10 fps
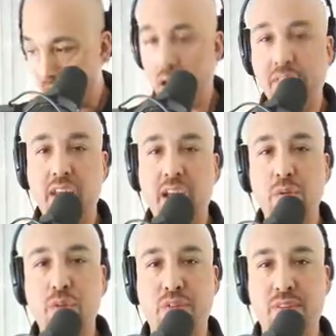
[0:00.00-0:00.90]
on the
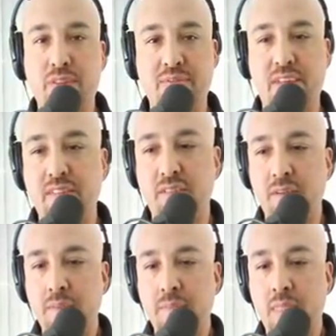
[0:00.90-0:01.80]
other side of
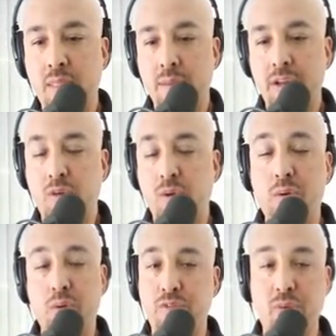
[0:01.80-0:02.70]
this,
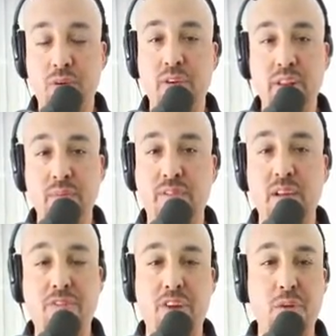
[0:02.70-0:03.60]
McGregor was wondering
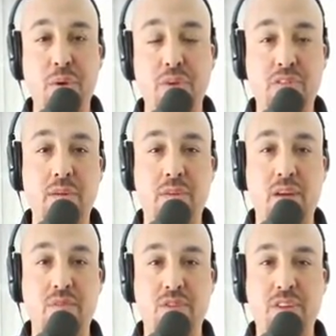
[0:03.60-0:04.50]
himself on a post-game
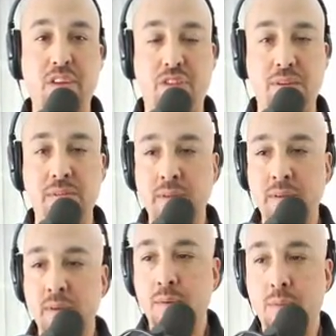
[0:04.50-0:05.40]
conversation,
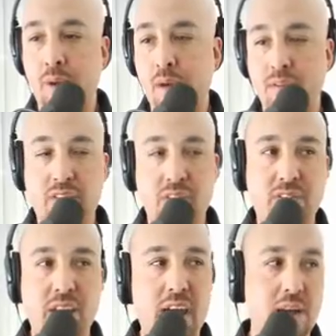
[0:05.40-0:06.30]
why was it
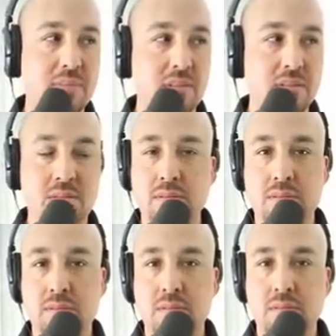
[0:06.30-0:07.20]
stopped?
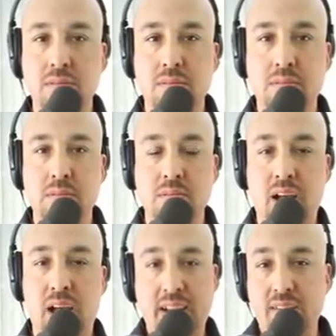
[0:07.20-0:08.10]

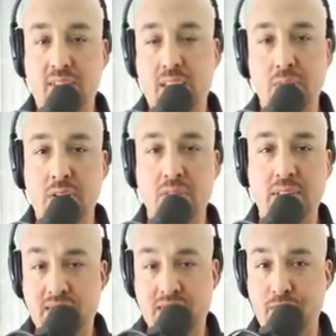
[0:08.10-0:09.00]
I didn't see him go
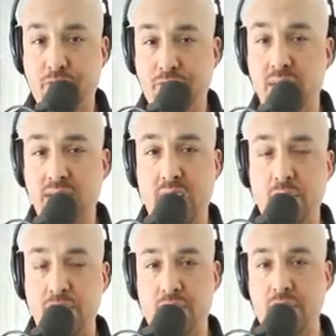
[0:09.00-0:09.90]
down. Did he fall down?
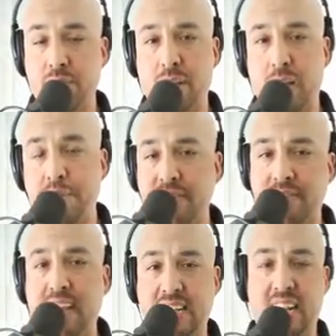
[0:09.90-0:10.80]
Was there some type of
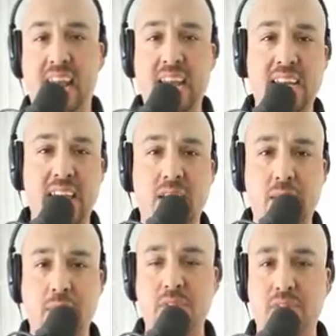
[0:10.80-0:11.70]
standing 8 count?
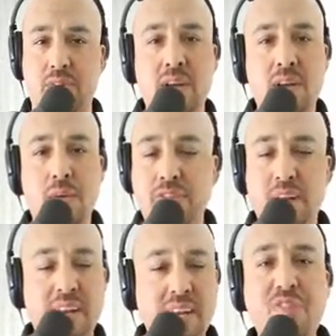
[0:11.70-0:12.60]
I mean, was there
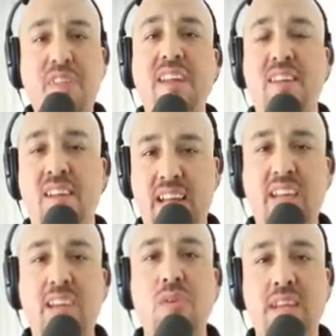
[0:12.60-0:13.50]
anything to
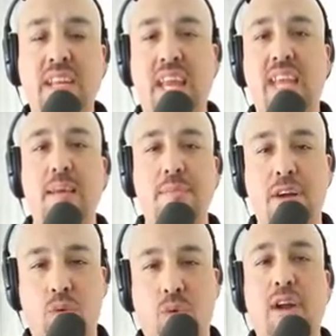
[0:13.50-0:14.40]
let you indicate that
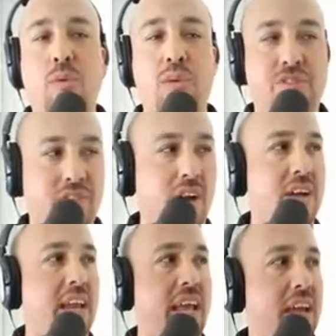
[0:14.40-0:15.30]
McGregor was
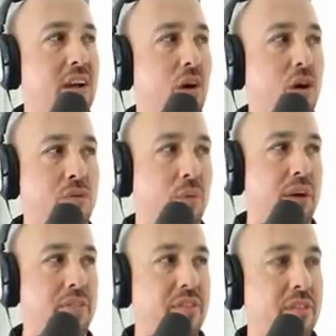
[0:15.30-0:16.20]
done and over
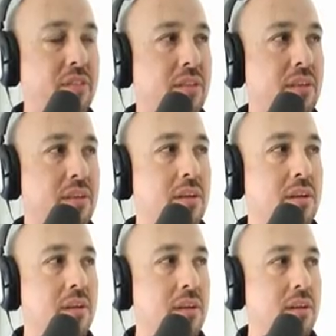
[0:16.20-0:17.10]
with?
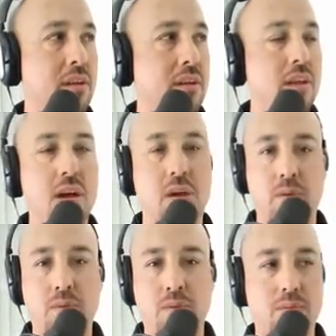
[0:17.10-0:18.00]

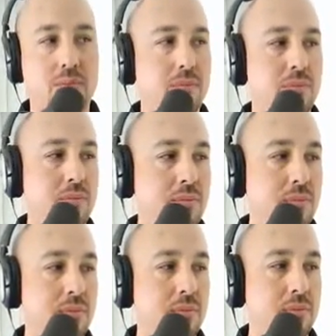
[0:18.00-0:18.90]
No,
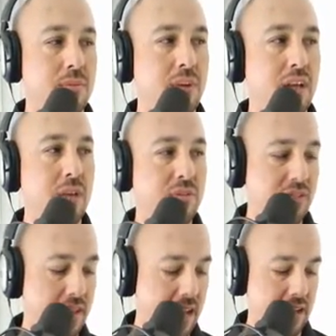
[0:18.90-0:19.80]
he was
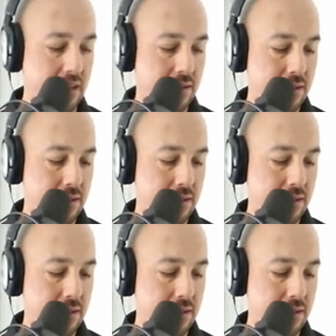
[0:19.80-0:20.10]
not.